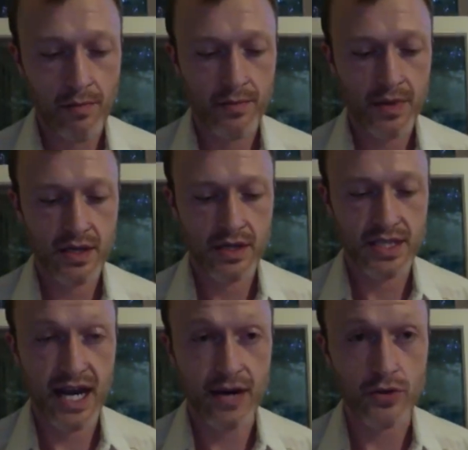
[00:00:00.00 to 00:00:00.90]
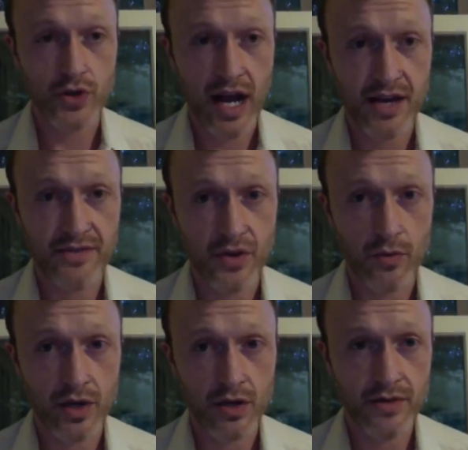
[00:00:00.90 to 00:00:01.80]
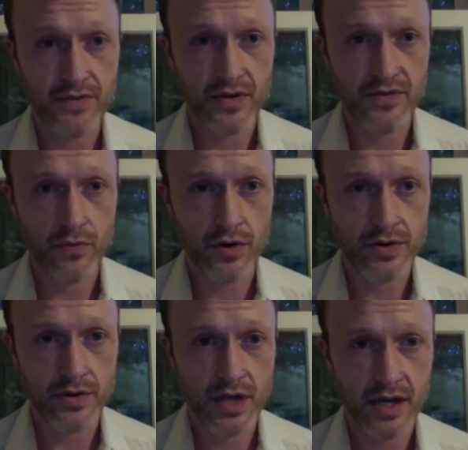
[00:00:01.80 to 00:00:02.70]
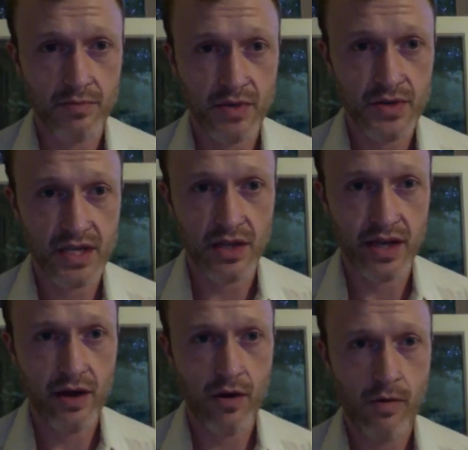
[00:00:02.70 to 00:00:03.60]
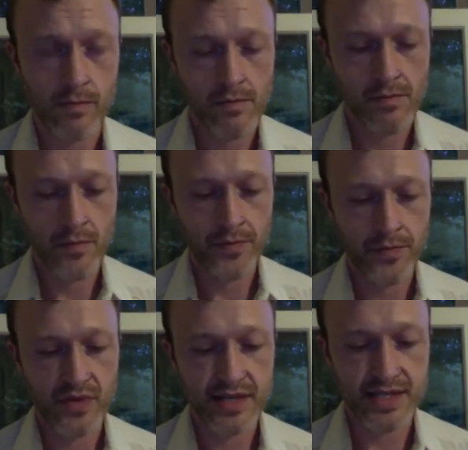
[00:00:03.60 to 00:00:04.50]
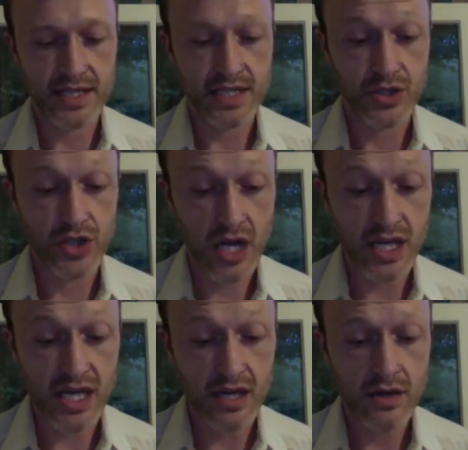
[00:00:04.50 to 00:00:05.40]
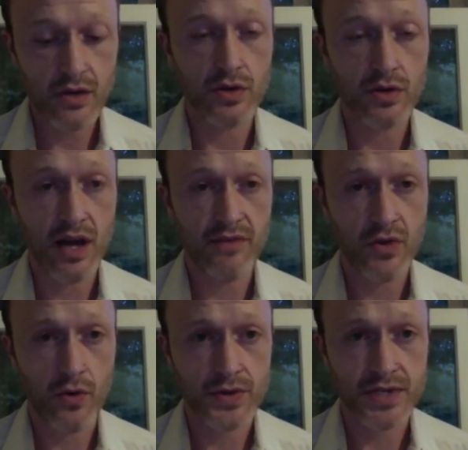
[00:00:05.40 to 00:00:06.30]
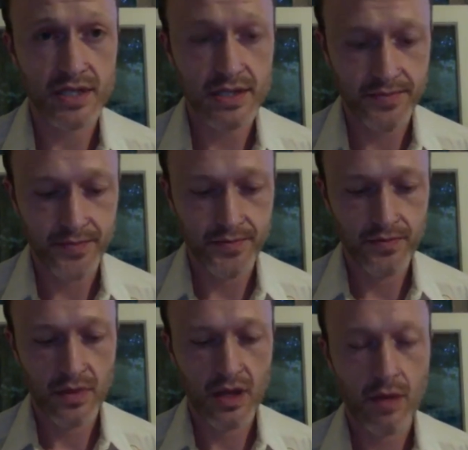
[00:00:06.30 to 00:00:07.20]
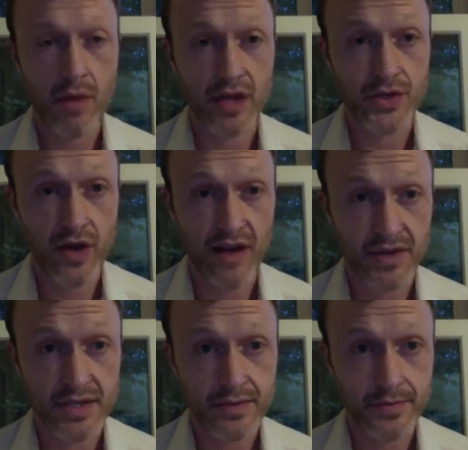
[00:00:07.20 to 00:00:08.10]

The title track, if you will, if we're talking music lingo. This is The Junkie Who Loved Horses by Travis.